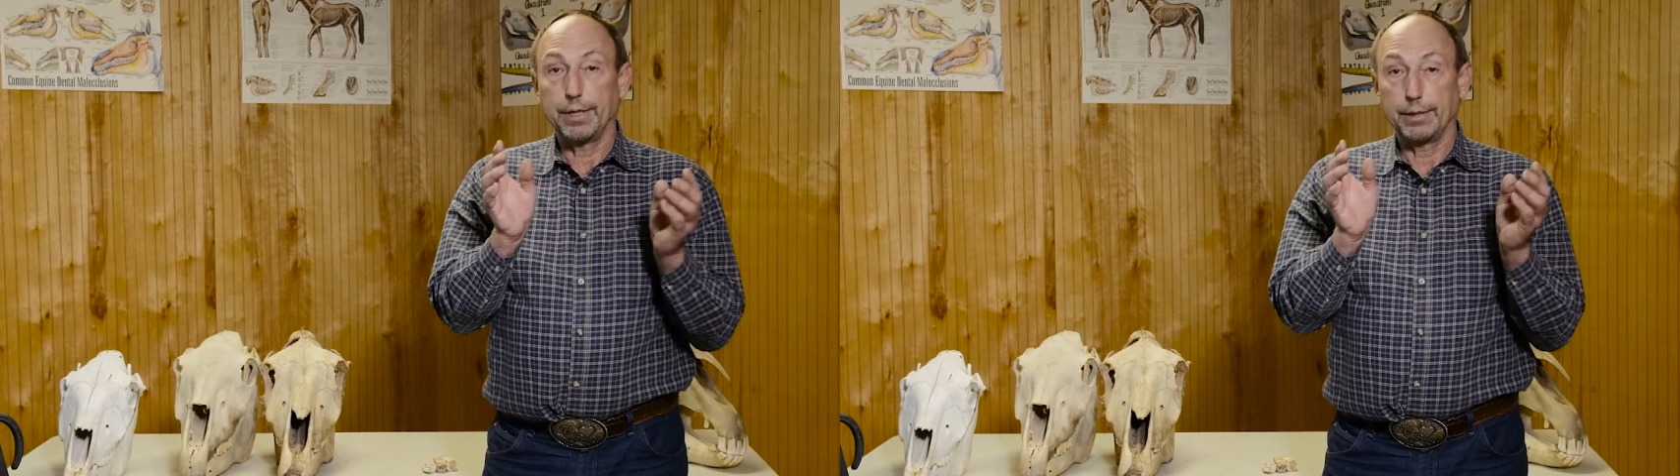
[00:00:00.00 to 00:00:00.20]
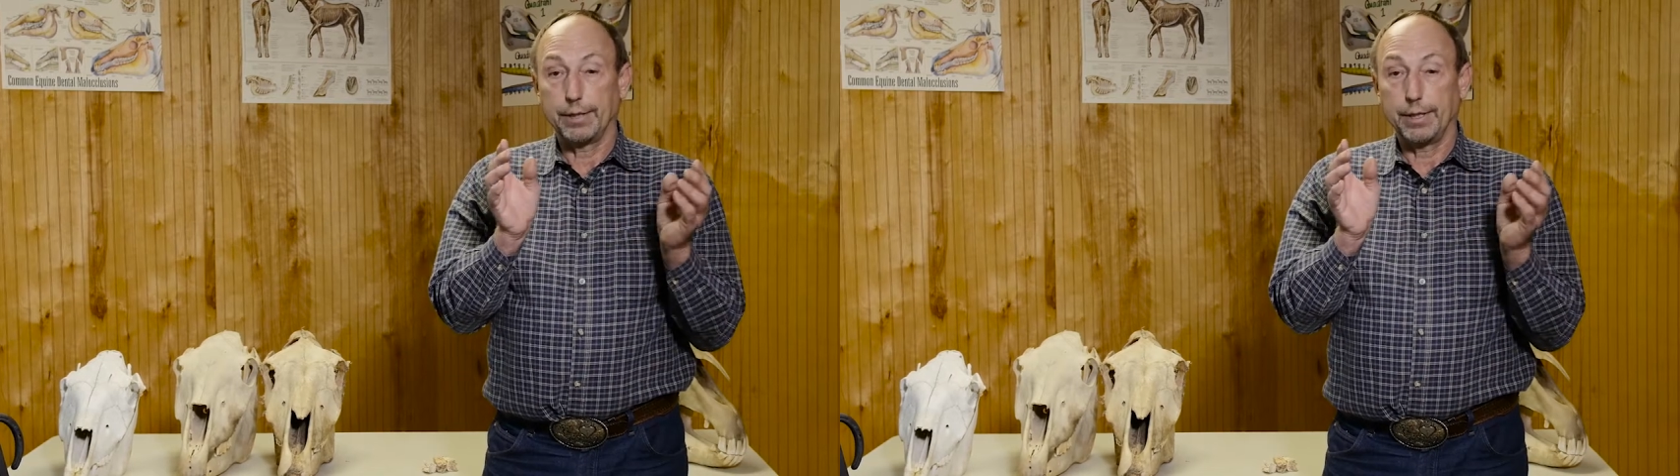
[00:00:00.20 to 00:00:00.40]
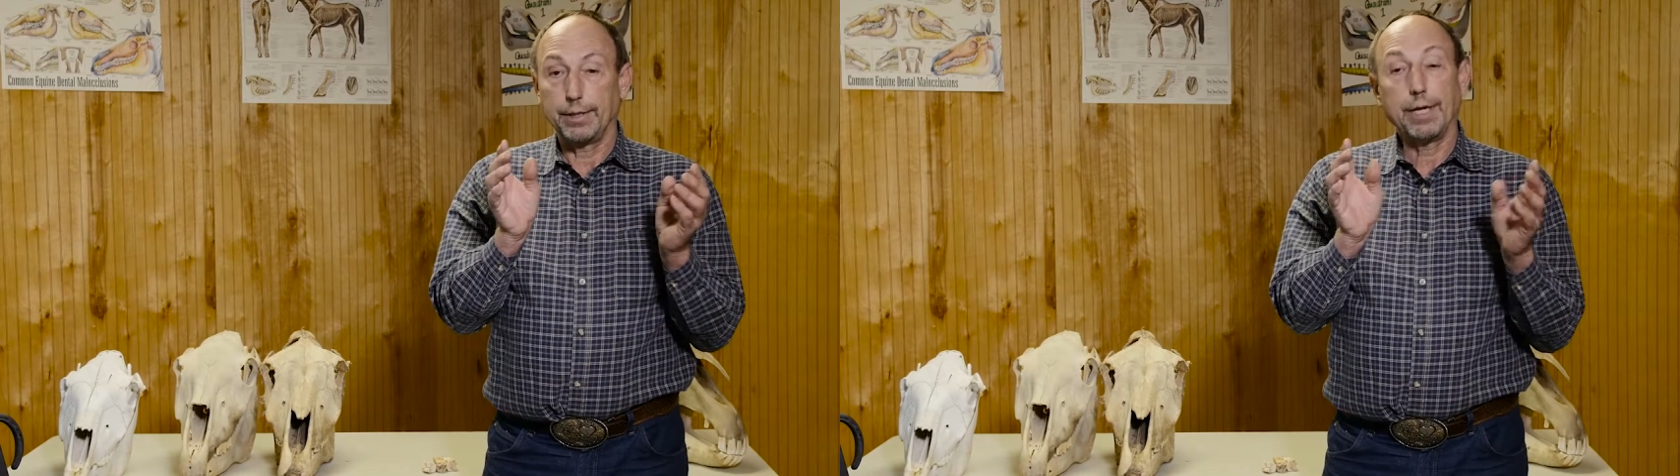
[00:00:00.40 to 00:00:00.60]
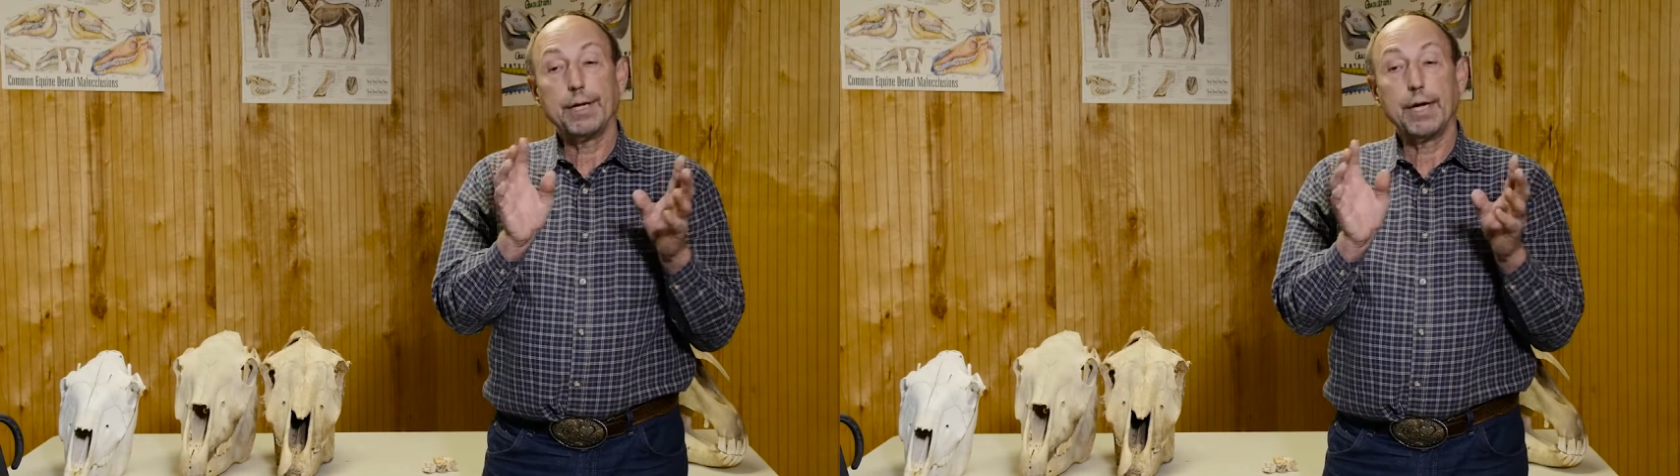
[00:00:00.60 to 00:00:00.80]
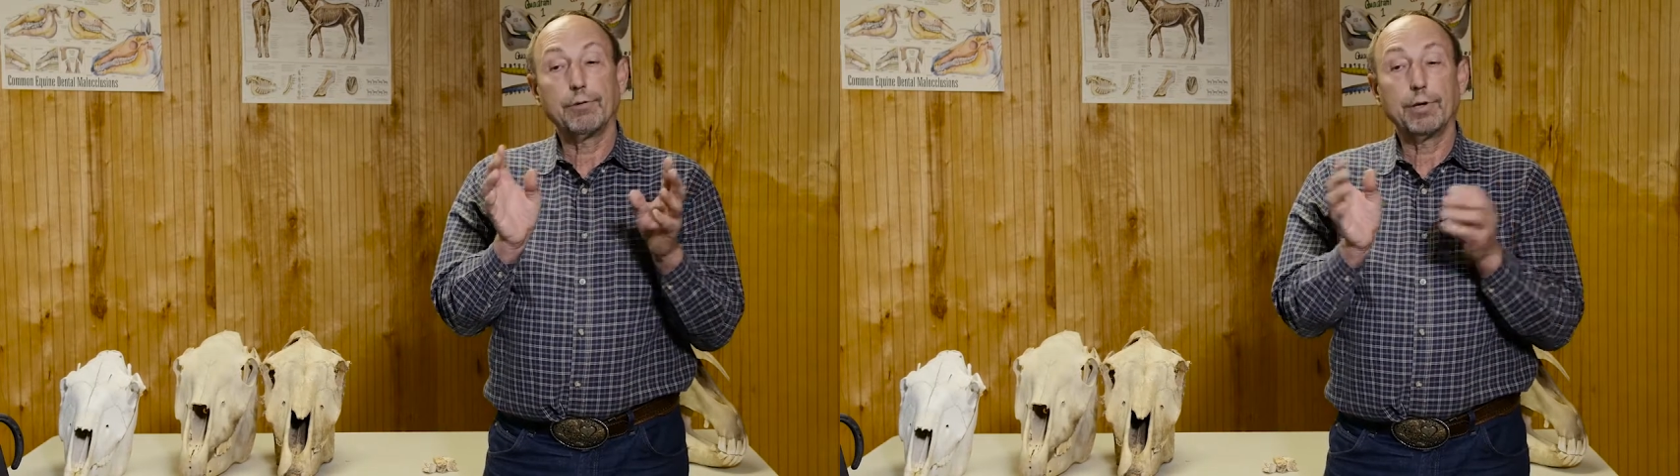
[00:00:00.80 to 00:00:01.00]
and they
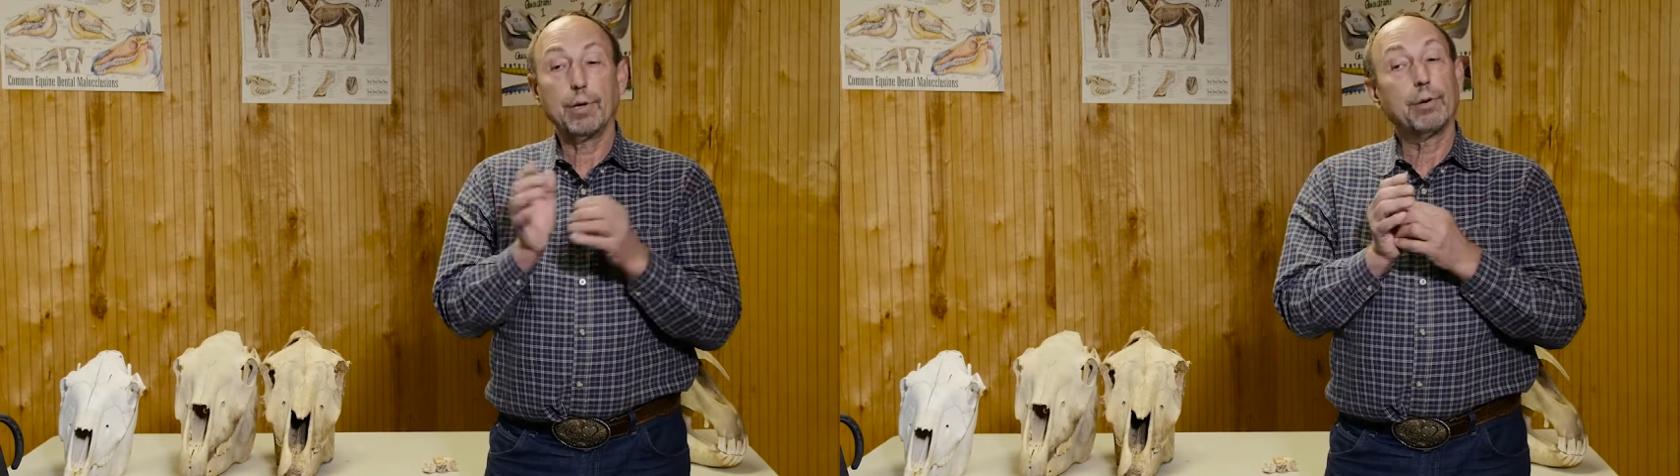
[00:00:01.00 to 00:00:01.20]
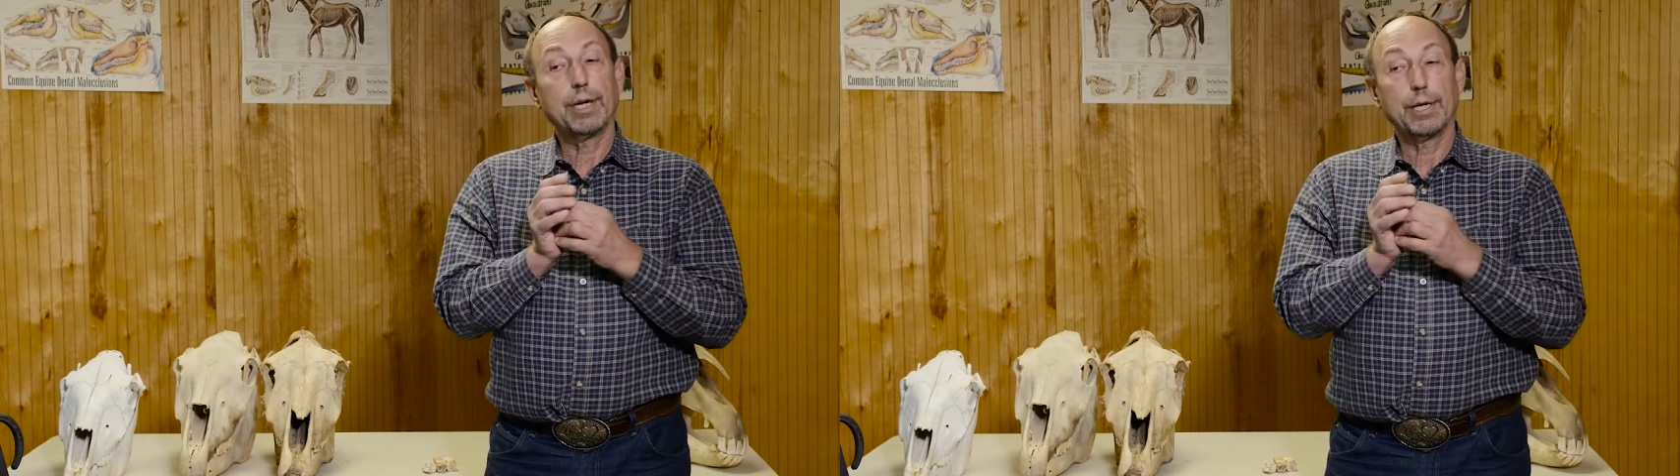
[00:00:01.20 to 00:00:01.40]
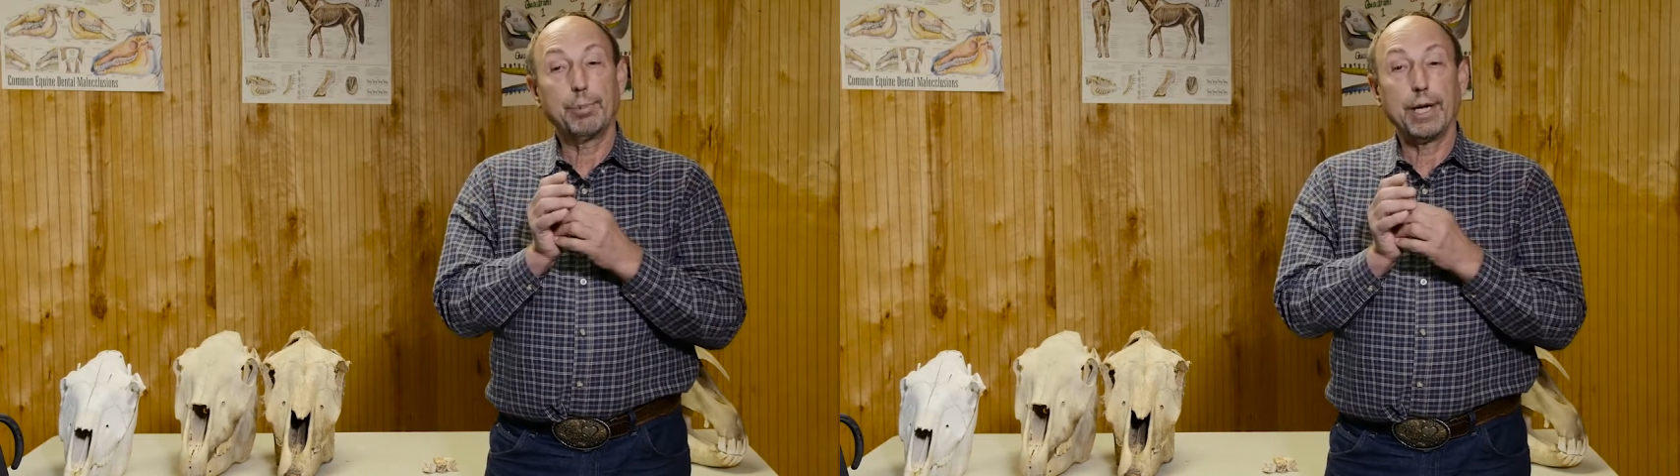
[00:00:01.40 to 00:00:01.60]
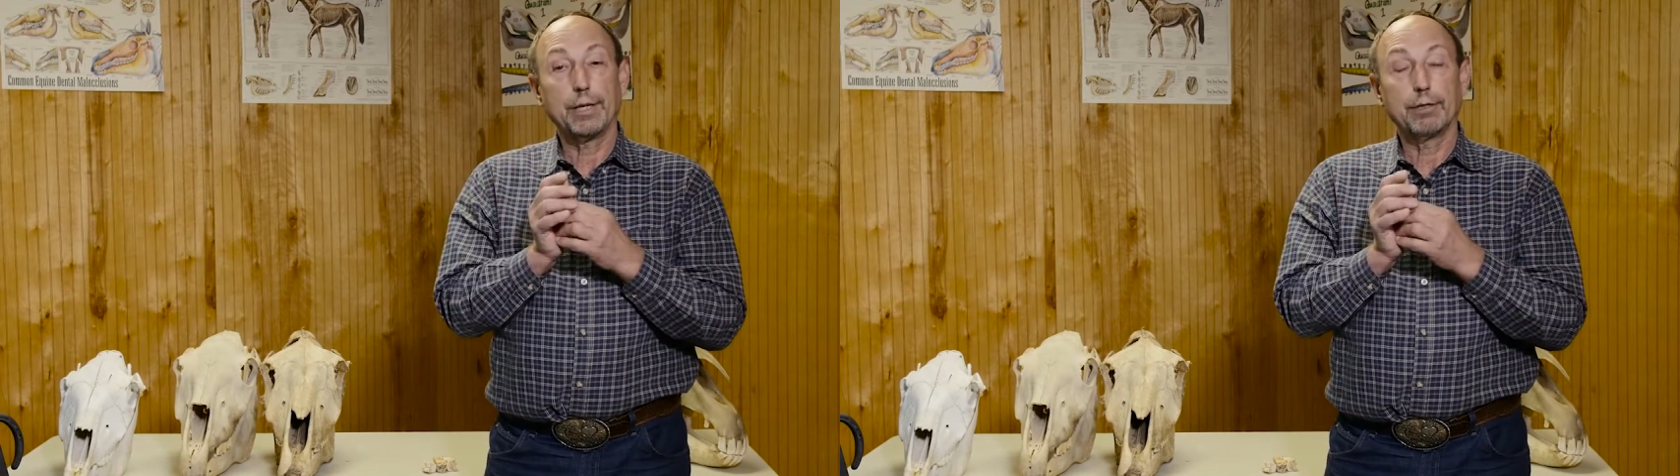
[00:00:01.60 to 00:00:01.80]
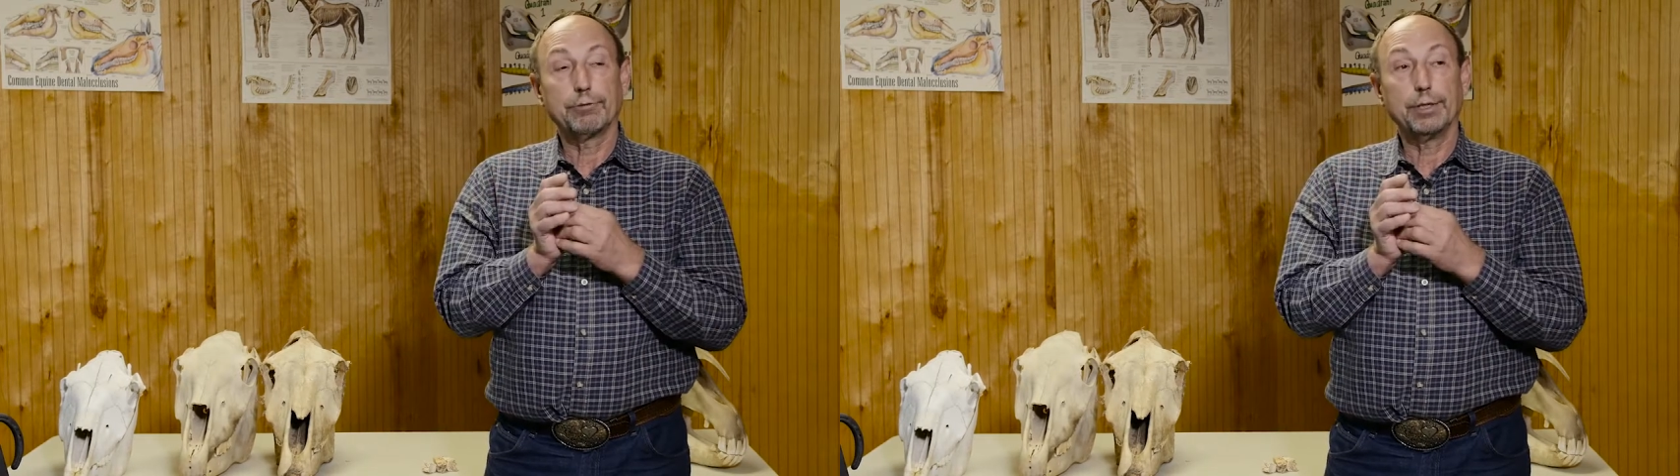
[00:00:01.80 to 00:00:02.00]
never know any pain or